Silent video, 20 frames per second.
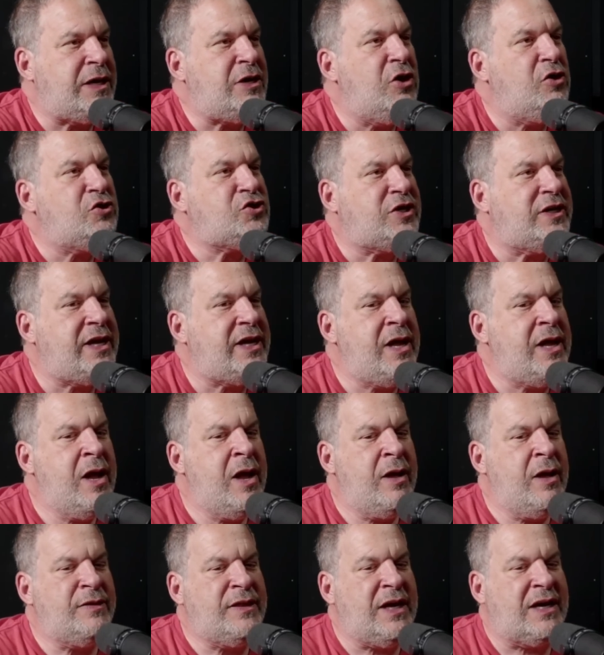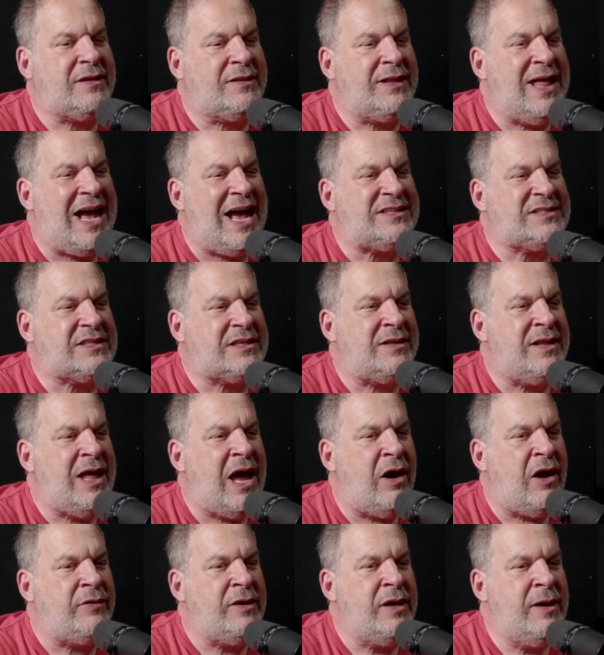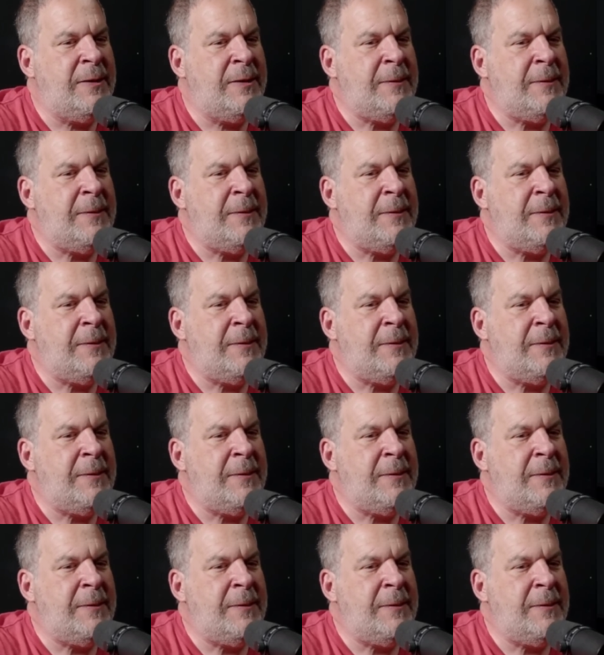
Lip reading: Usually the class clown